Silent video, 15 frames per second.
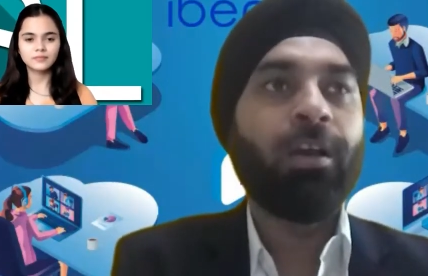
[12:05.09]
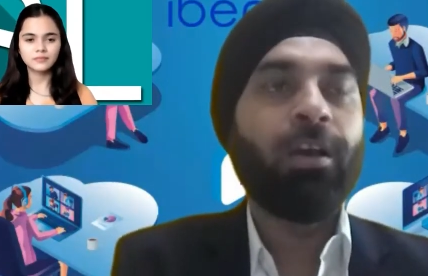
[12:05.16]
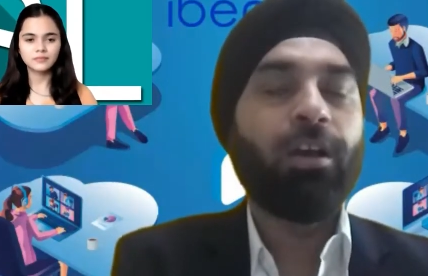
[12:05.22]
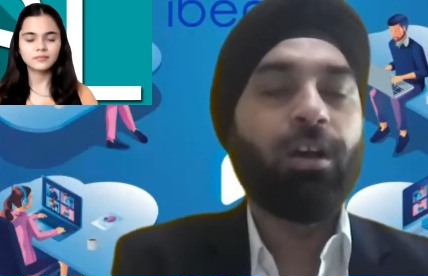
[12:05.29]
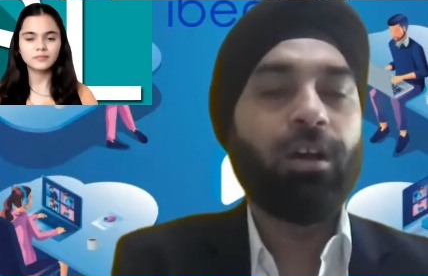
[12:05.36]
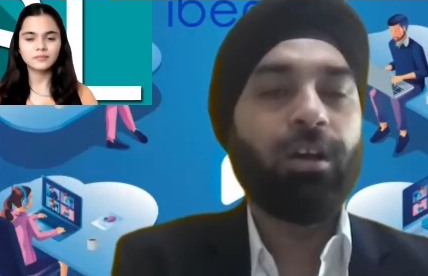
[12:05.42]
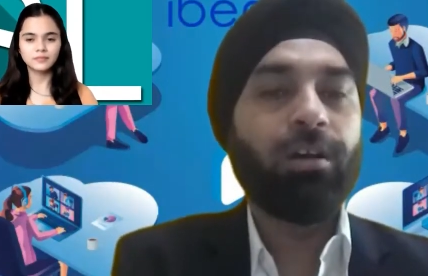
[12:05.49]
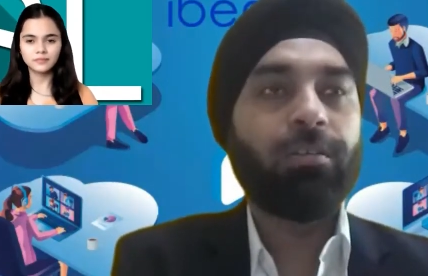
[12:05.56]

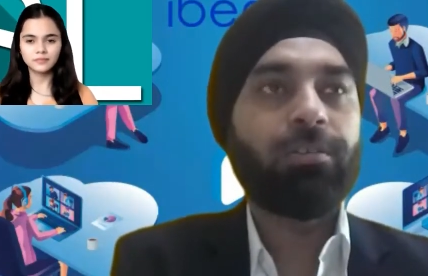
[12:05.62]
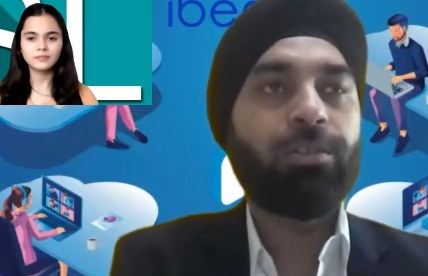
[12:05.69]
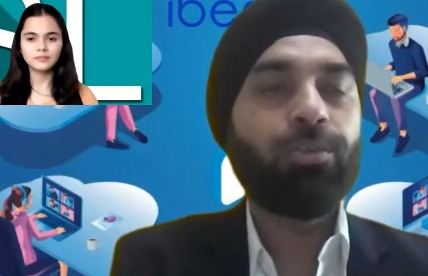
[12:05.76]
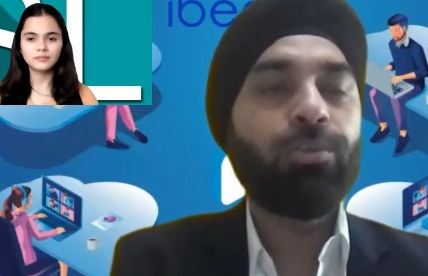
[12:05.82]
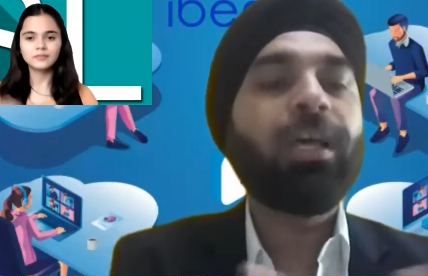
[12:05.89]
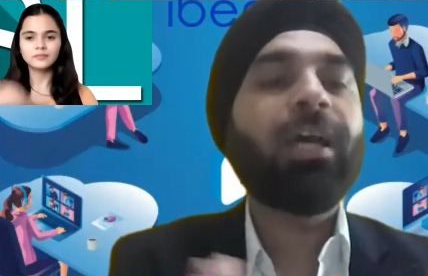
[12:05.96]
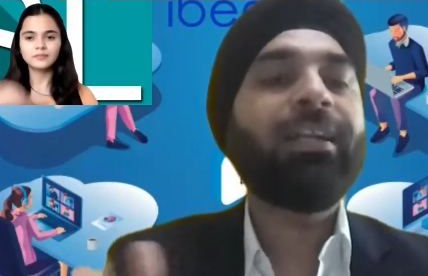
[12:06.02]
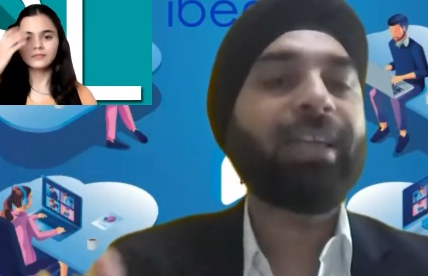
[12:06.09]
Speaker 1: uh, do
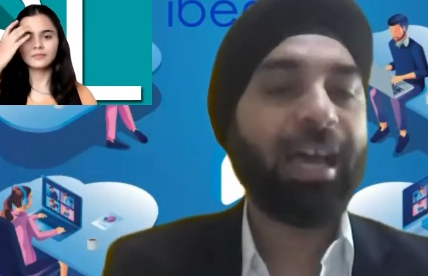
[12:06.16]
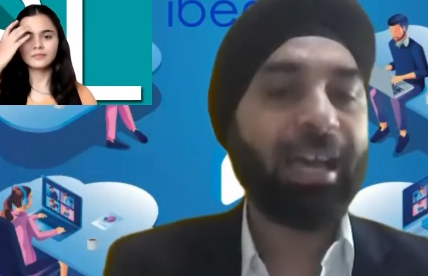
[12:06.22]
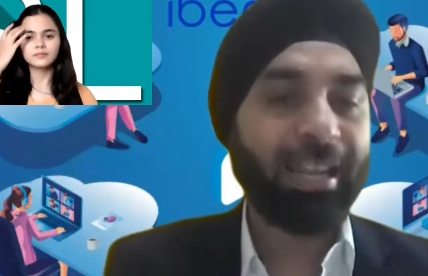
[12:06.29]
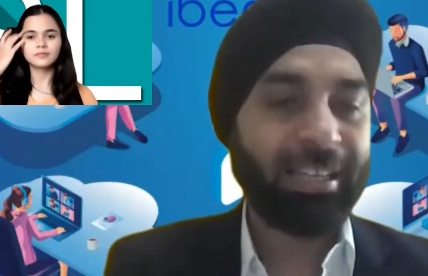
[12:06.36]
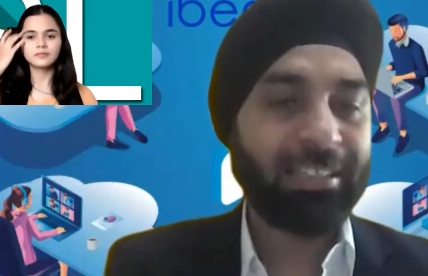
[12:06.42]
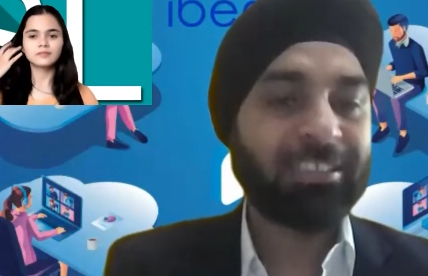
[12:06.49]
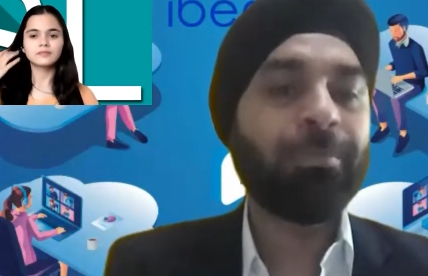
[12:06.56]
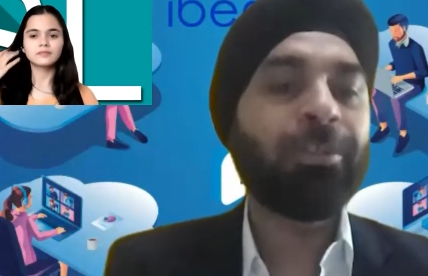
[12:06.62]
the entire
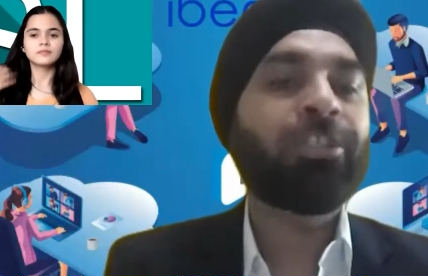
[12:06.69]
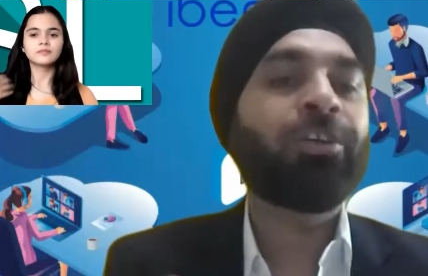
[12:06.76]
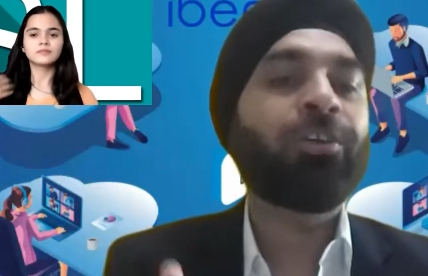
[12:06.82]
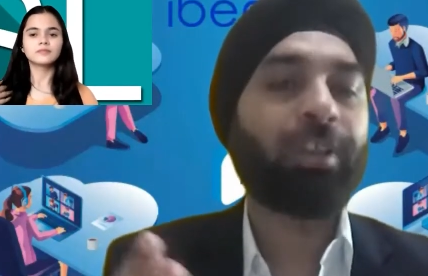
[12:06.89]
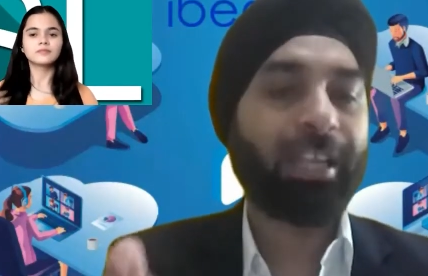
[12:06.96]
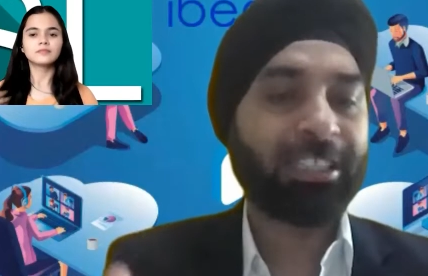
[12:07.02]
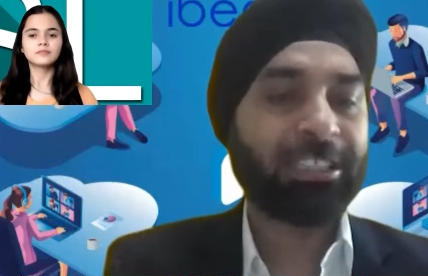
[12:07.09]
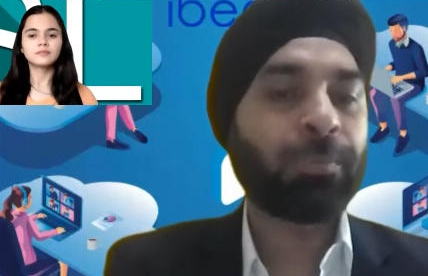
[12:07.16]
exhibition or
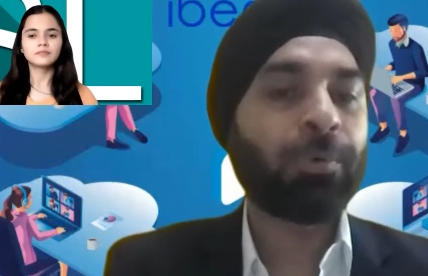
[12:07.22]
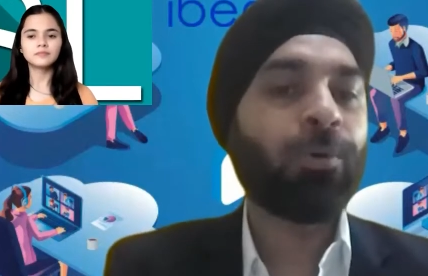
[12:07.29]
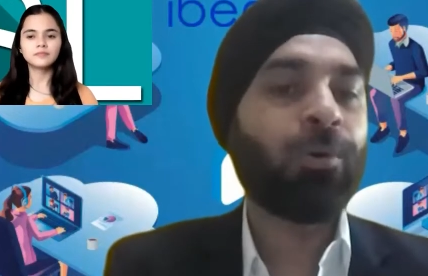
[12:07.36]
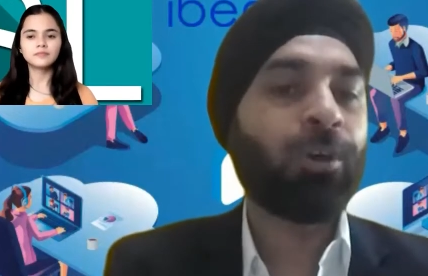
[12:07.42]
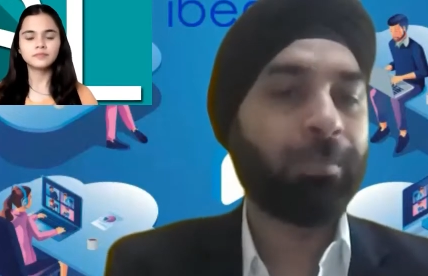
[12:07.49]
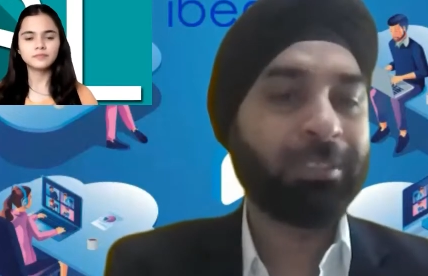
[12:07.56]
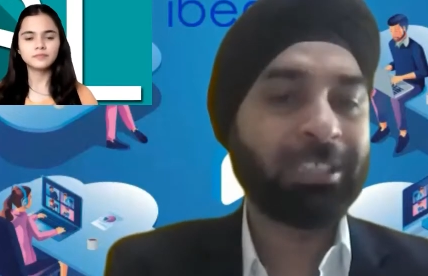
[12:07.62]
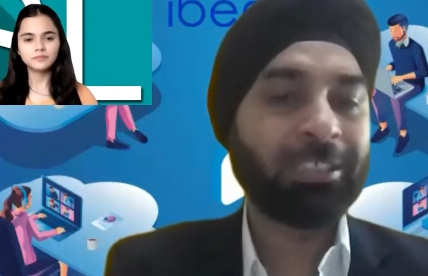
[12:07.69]
expo
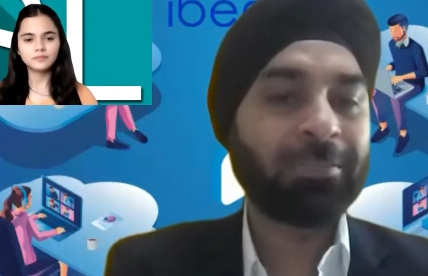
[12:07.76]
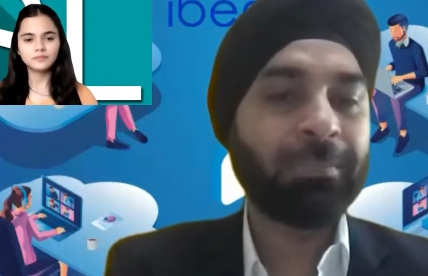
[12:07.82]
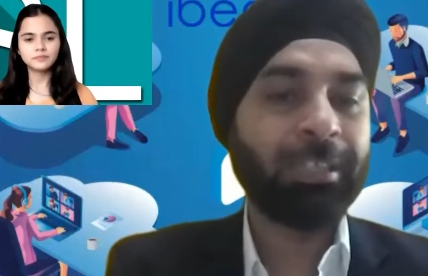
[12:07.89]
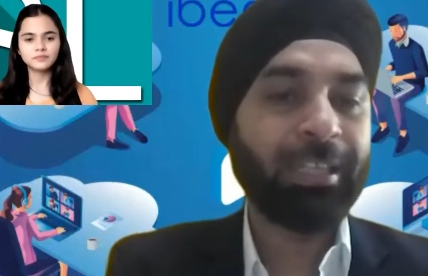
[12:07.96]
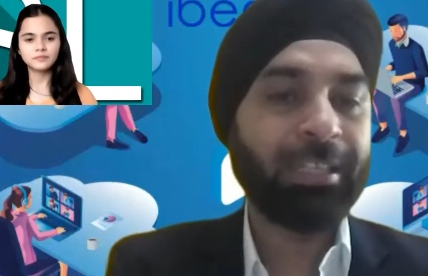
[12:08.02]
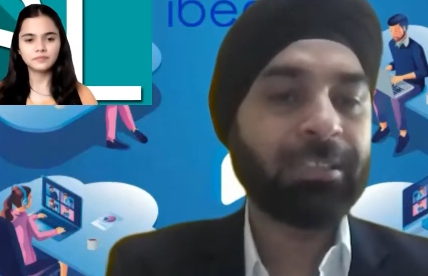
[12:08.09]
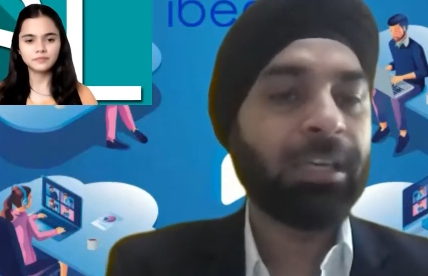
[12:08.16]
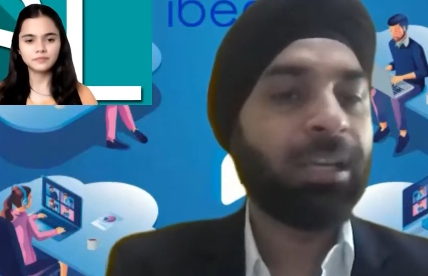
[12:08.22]
or business
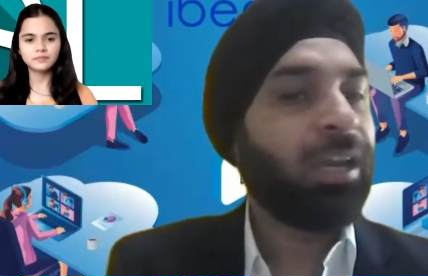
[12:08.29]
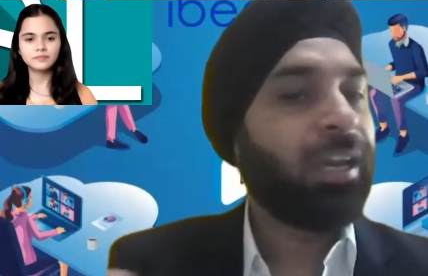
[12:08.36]
meeting.